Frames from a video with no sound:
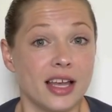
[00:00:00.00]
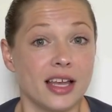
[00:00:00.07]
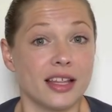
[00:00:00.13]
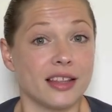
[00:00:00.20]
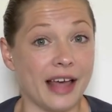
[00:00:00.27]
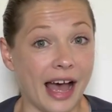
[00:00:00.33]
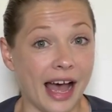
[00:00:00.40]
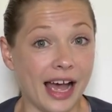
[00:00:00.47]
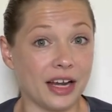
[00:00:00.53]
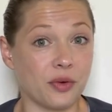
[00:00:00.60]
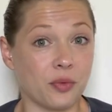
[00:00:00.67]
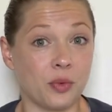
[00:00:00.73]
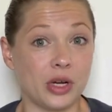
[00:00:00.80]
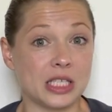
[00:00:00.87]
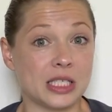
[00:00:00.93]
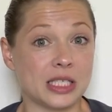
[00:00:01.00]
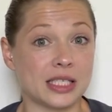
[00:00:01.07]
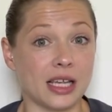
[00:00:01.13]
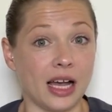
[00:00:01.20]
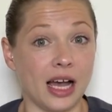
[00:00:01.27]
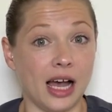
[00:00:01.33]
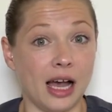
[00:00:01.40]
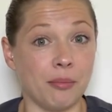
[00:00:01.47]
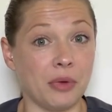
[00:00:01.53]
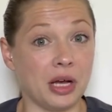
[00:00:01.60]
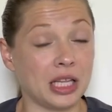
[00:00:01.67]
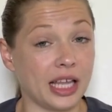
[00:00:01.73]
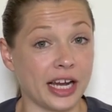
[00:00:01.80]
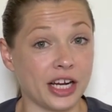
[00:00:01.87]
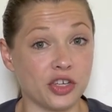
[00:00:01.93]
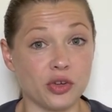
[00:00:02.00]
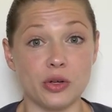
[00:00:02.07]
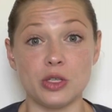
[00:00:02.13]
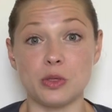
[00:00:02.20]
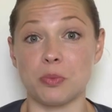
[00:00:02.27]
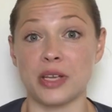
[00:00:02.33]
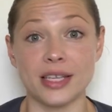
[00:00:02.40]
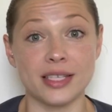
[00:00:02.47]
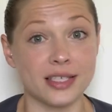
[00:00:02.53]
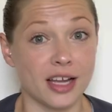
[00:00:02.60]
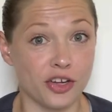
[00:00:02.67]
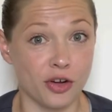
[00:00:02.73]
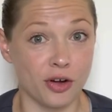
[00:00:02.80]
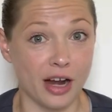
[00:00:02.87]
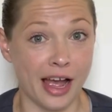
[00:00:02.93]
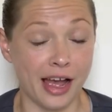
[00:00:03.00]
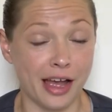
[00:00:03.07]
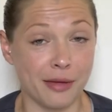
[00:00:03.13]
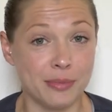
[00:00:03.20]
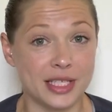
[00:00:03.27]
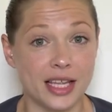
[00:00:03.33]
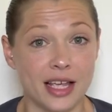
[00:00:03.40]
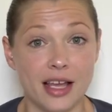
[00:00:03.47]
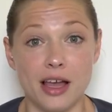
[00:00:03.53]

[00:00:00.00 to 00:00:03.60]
That was electrodes placed on your abs,